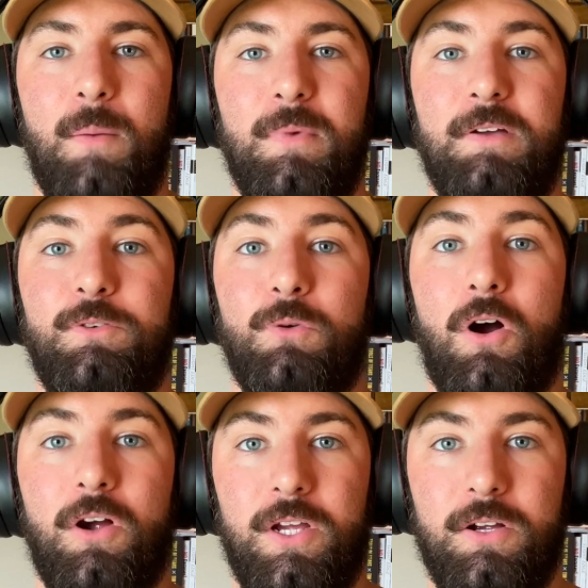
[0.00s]
If you
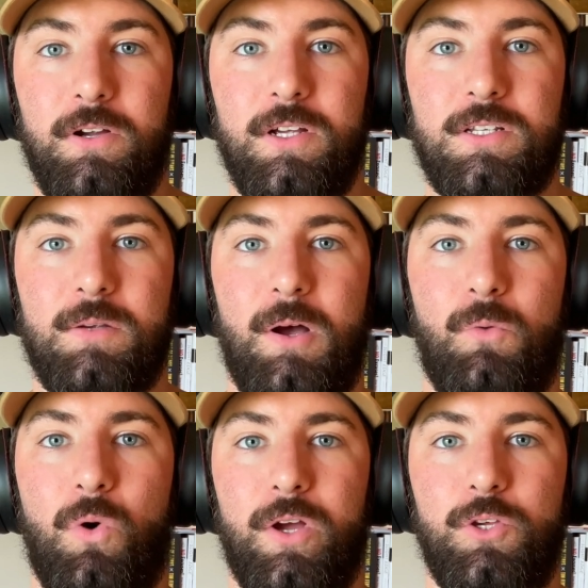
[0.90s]
are curious about
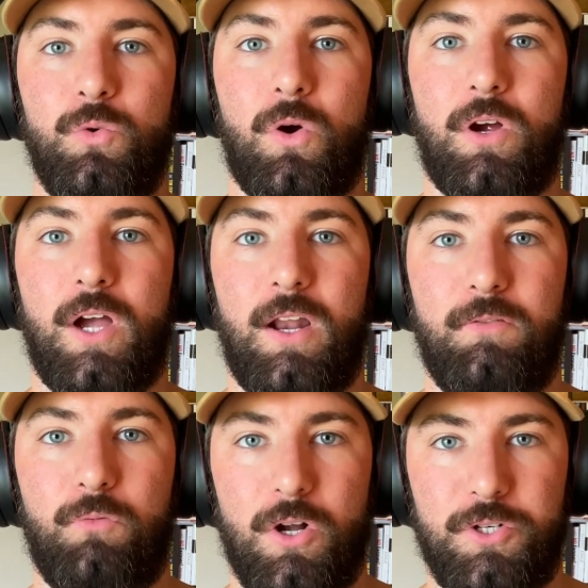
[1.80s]
what you are kind
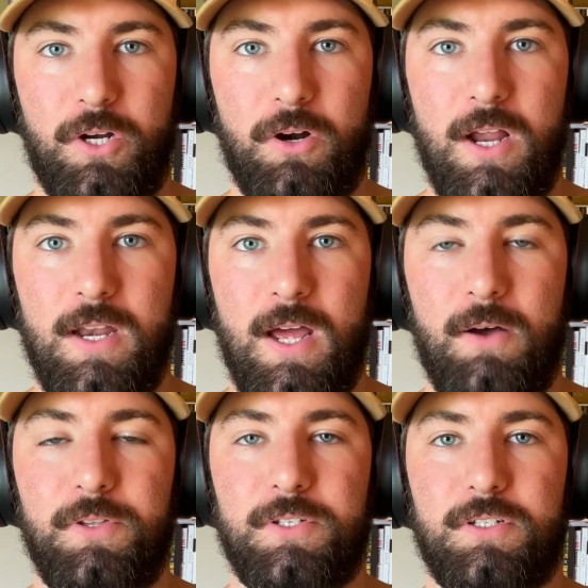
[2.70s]
of watching right now,
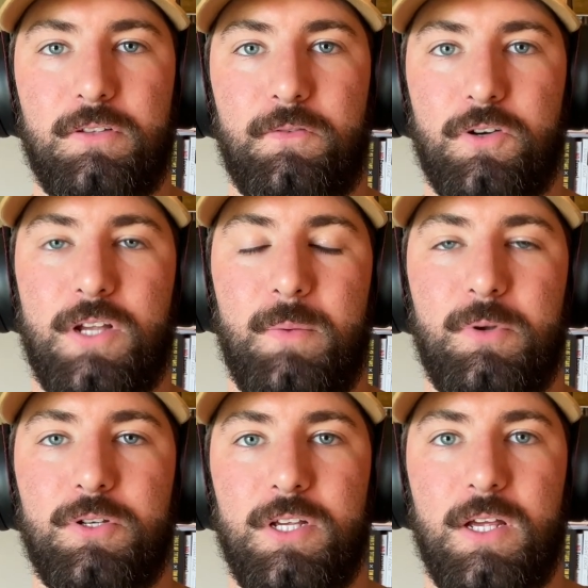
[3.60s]
and this is the first time you're
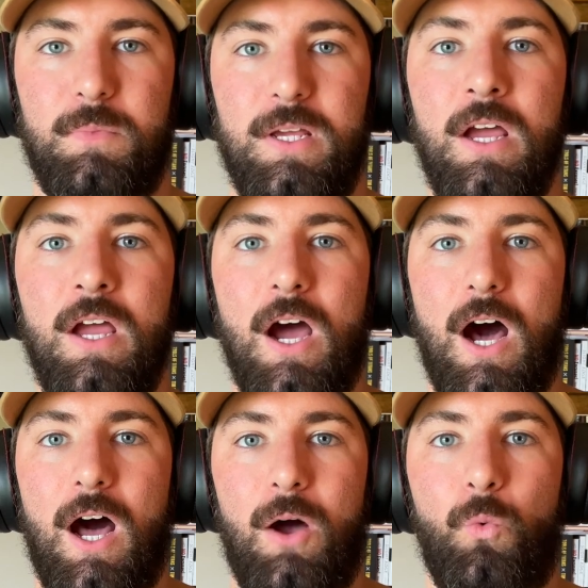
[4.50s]
seeing me,
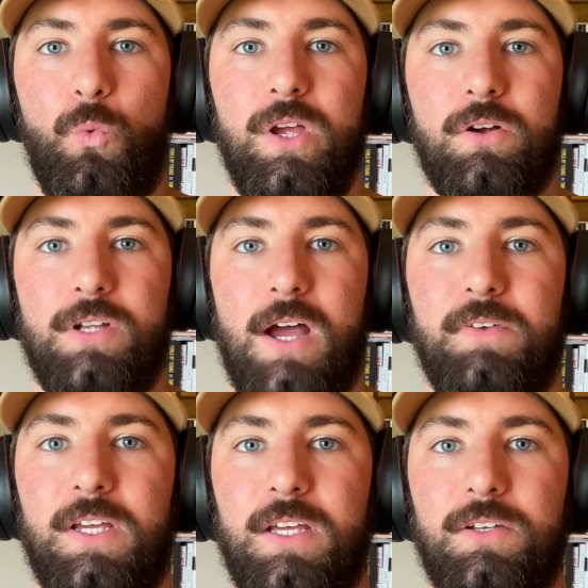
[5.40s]
we are
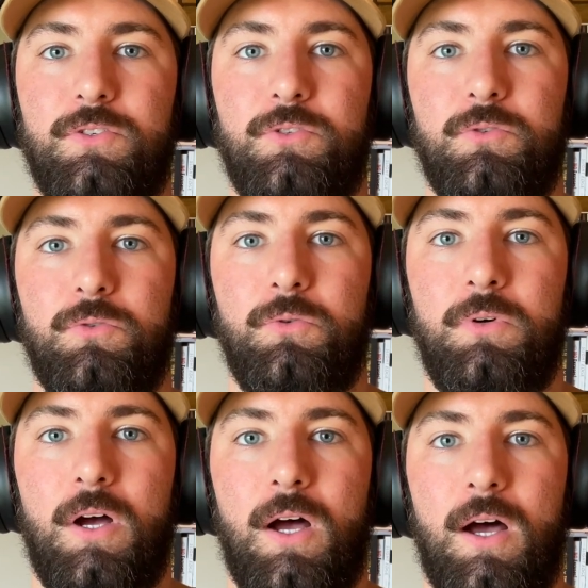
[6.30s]
diving
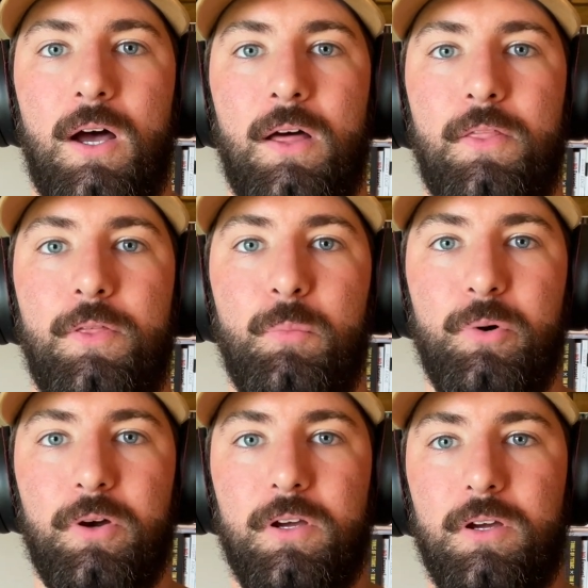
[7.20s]
into the
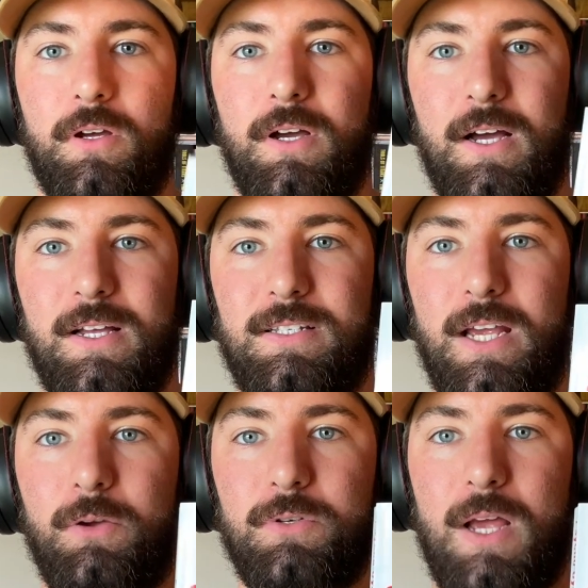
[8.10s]
book
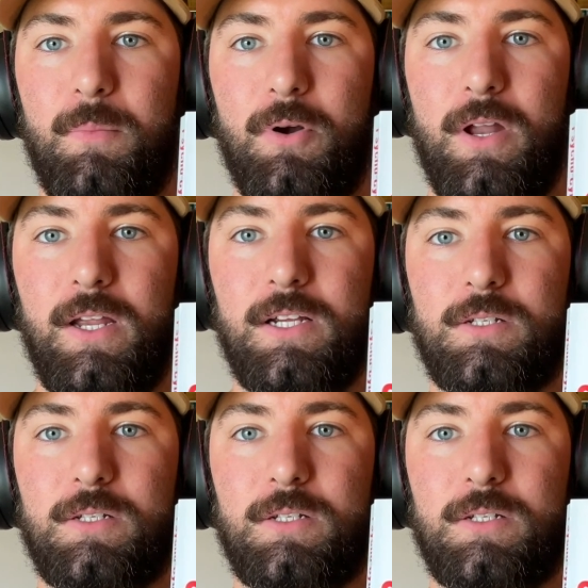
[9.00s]
Psycho-Cybernetics